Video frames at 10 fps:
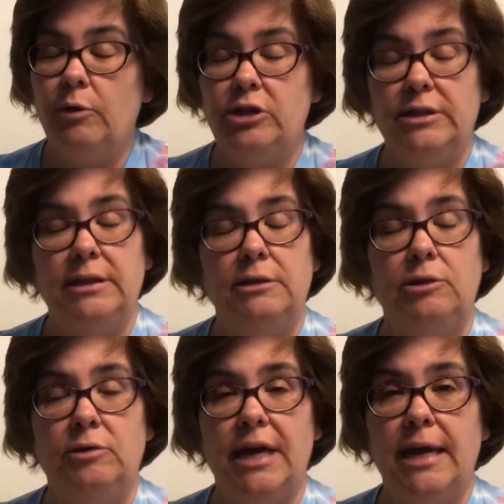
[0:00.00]
which is in
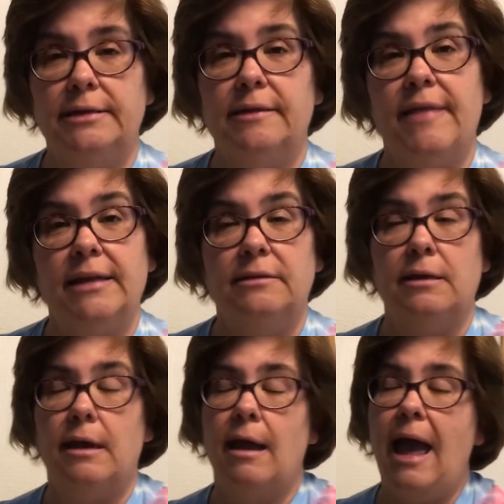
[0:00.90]
2 days, and that's
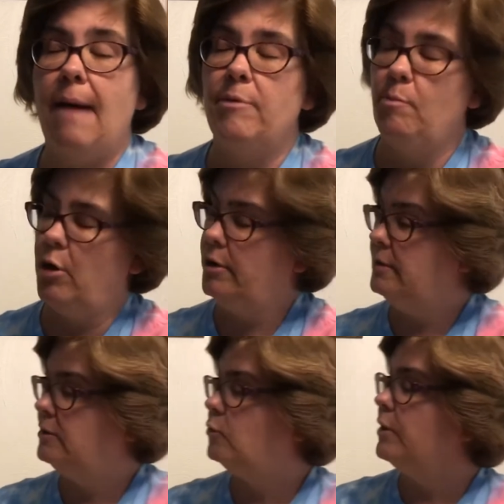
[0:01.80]
the happy part of the
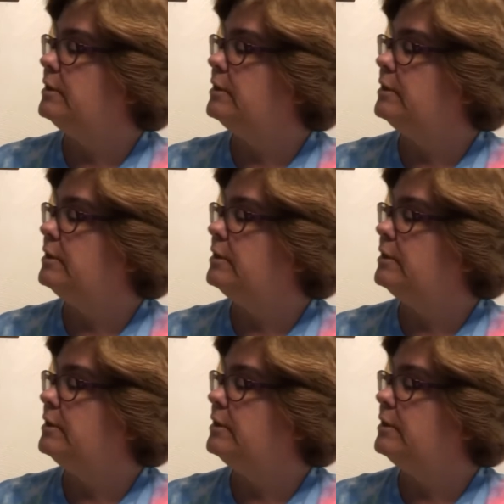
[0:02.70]
story.